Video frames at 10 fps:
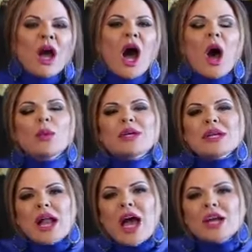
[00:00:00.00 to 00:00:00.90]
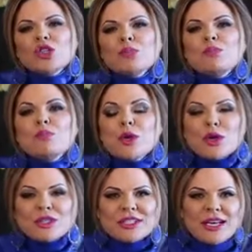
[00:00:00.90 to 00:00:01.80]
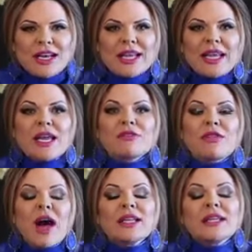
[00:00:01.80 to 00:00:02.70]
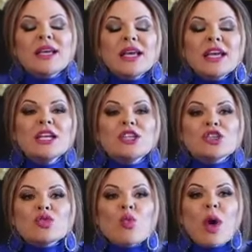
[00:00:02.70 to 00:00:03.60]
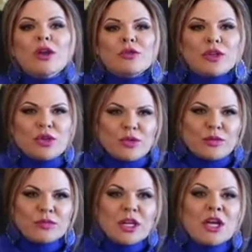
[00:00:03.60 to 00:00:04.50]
I would like to personally invite each one of you